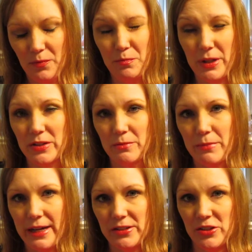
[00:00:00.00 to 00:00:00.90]
mix and
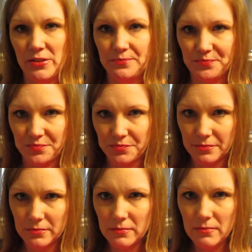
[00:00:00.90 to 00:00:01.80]
match,
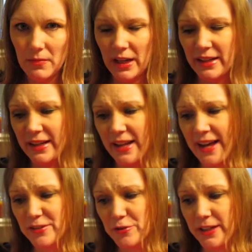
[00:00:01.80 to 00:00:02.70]
and then
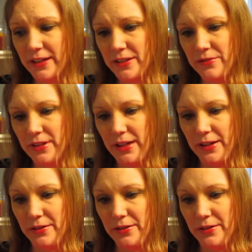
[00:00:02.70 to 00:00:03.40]
add creativity,